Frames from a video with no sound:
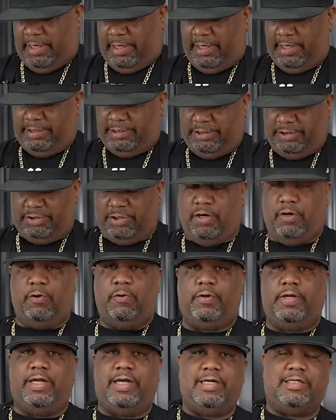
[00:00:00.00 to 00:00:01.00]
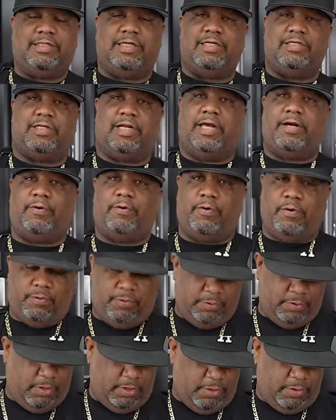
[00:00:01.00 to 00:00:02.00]
and just go eat these later
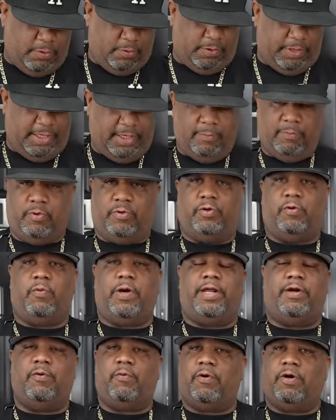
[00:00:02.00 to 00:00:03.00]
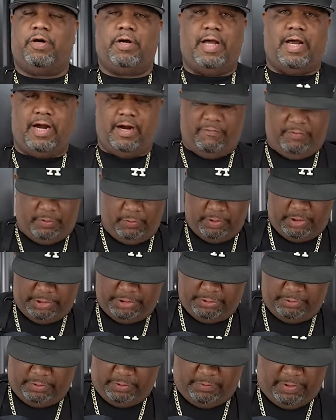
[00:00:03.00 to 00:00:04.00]
on or eat them on the way to work or however you wanna
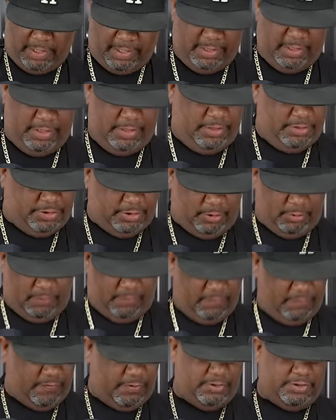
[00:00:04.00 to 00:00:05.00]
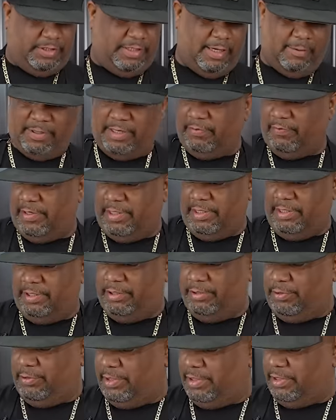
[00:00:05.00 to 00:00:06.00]
do it, right? So first thing I'm getting ready to do